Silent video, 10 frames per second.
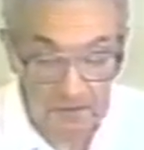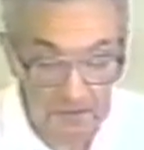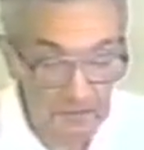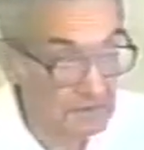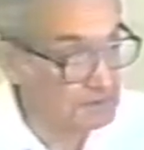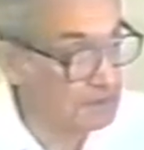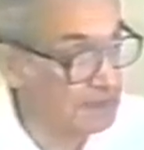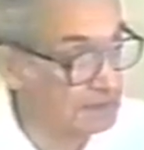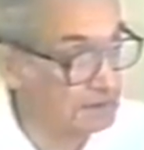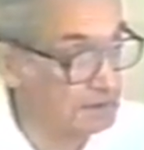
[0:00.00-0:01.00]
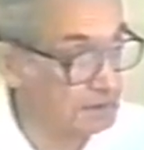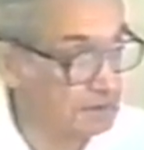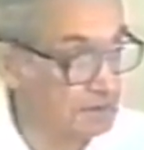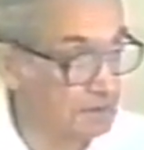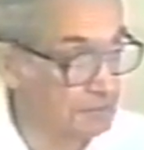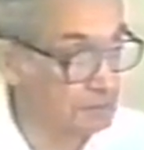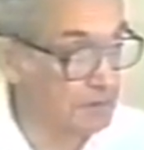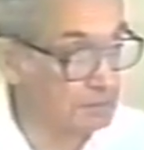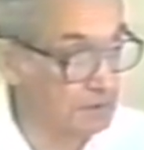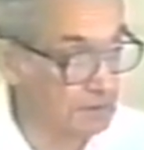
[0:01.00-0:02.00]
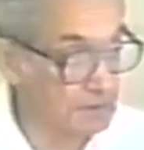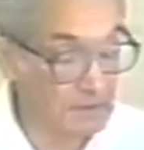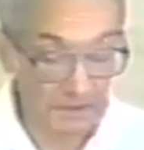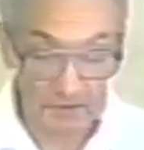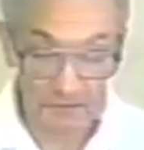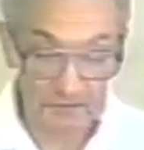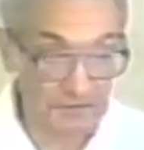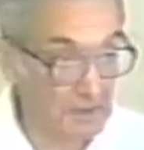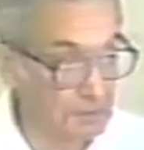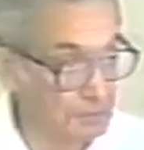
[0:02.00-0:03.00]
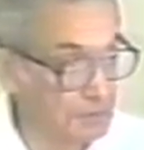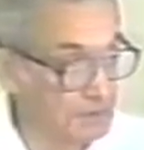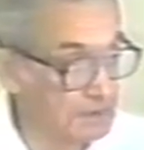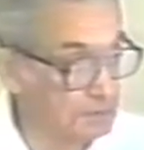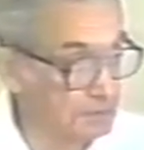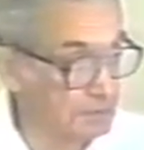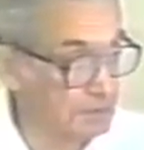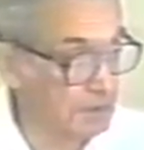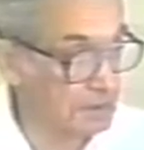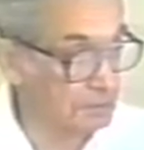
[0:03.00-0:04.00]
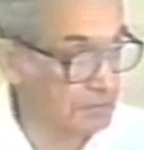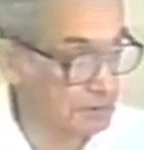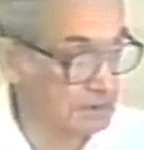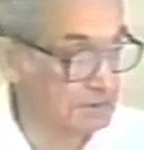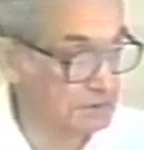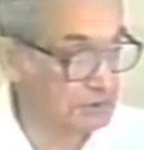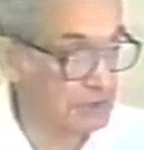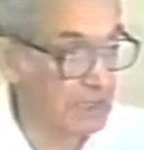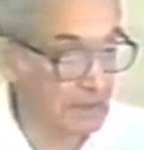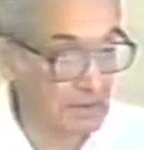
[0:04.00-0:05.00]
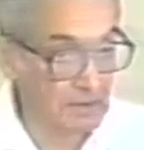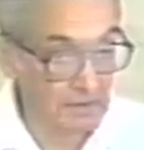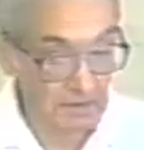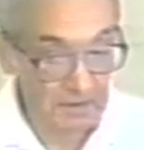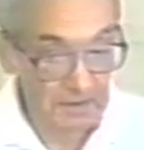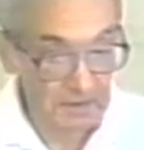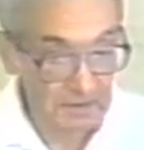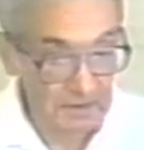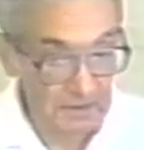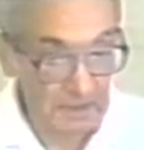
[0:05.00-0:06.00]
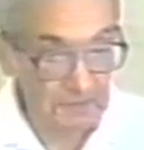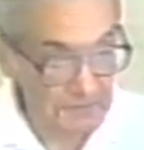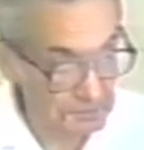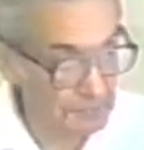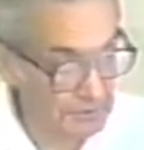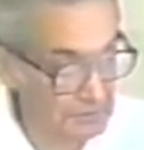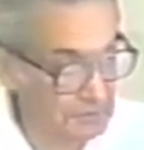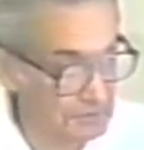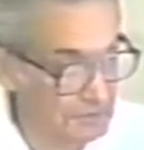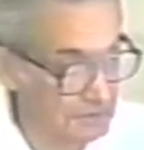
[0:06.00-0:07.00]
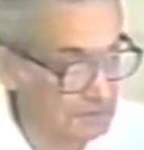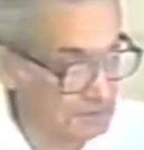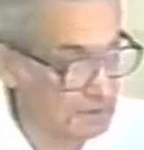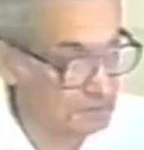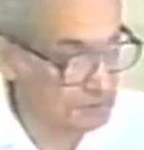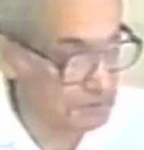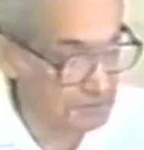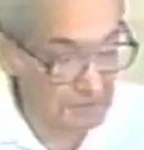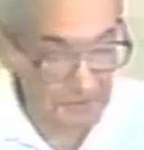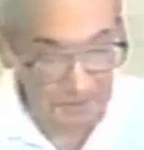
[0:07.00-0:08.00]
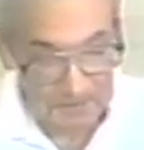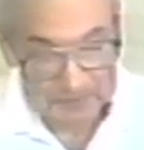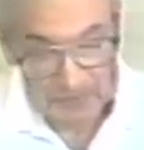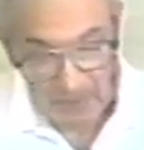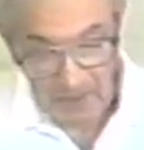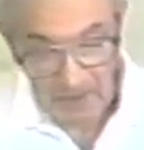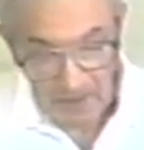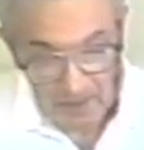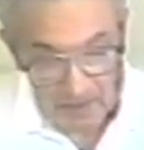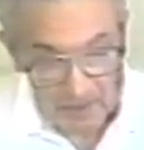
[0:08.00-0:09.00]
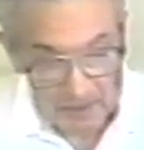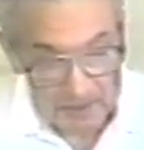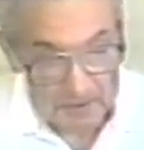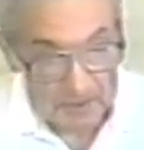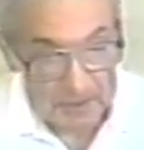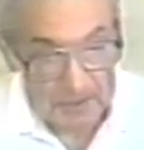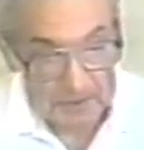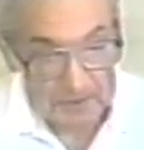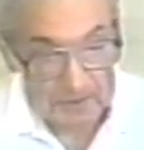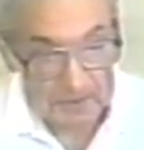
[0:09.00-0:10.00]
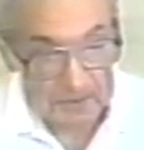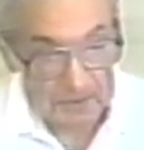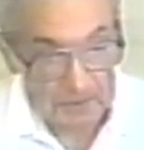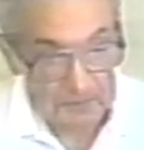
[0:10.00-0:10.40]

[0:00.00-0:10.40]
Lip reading: clear this land from the rubble, and you start putting up building a shack. I have some pictures that I'll show you. And